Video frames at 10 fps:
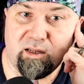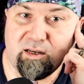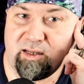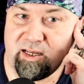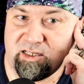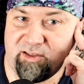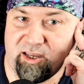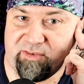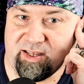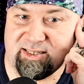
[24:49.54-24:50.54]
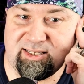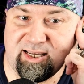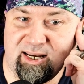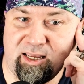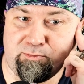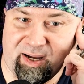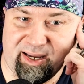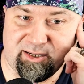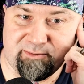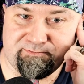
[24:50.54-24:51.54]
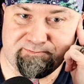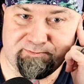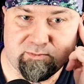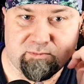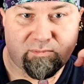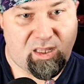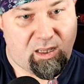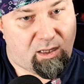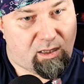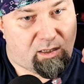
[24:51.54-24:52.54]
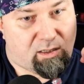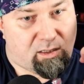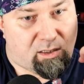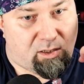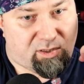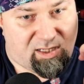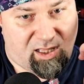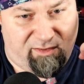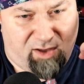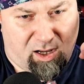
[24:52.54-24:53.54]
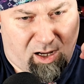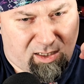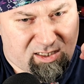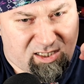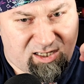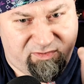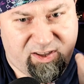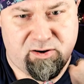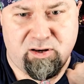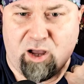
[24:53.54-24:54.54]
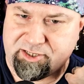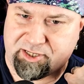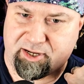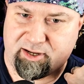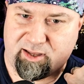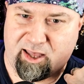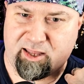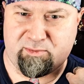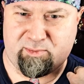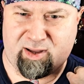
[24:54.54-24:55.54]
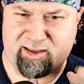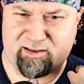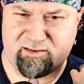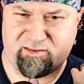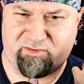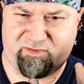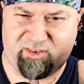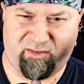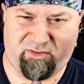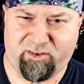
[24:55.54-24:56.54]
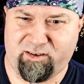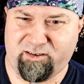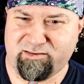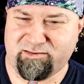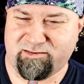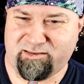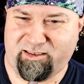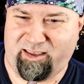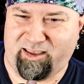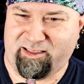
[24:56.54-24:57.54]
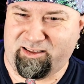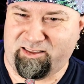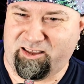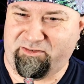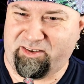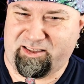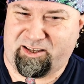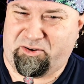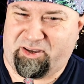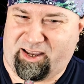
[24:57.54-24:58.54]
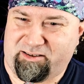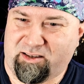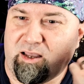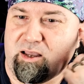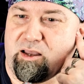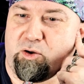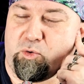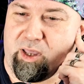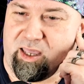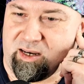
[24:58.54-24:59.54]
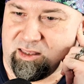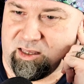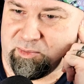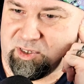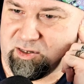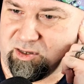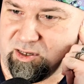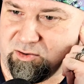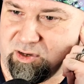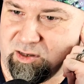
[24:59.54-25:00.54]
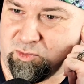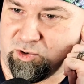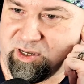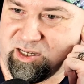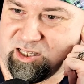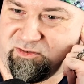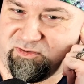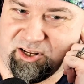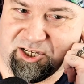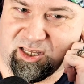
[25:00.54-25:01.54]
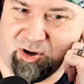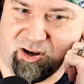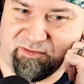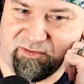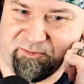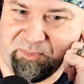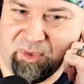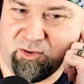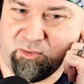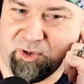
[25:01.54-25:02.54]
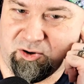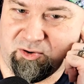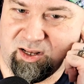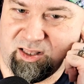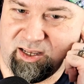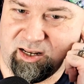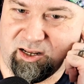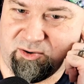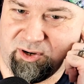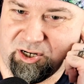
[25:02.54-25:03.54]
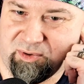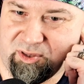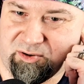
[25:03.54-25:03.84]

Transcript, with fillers: Next level eight feat, Sickening Bite. Your saliva causes severe nausea and mild fever in the living? Like, who cares? Weakening them so that you can more easily finish them off. When you critically hit a creature with your